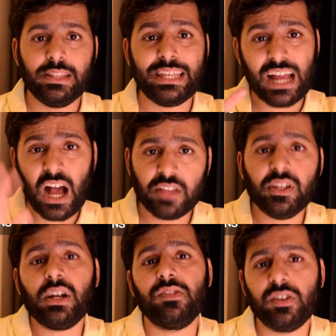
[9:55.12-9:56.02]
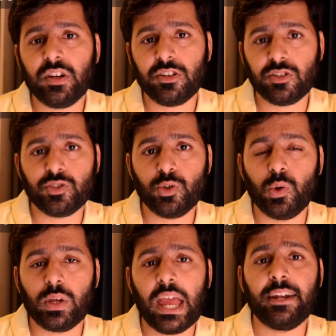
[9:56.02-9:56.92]
There are other considerations to
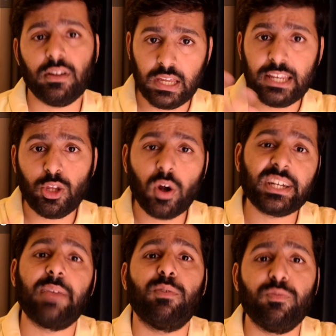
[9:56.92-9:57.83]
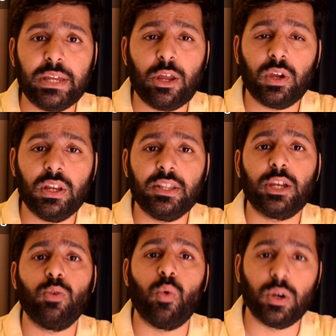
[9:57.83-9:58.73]
look at in your type of binocular
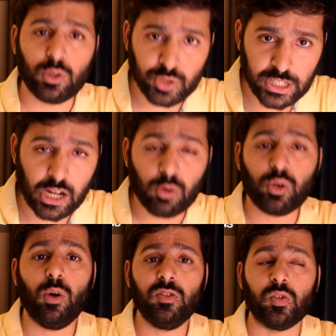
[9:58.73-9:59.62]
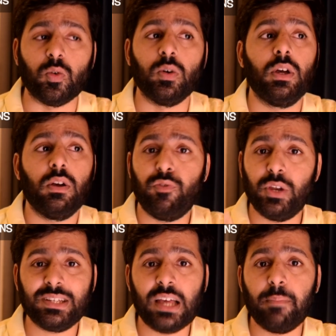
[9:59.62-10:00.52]
that you want to check out also.
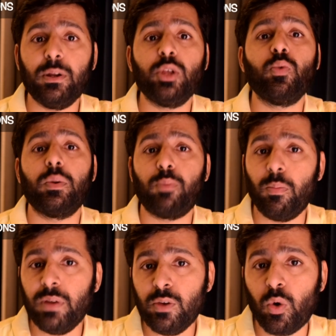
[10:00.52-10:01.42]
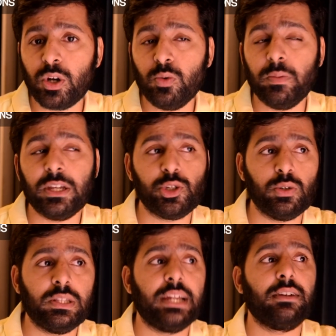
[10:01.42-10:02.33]
For example, you would probably want to make
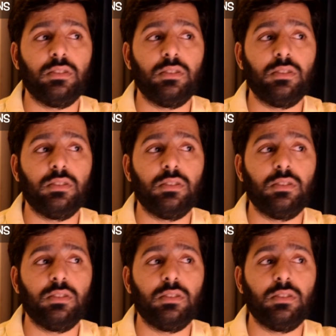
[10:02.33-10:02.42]
sure that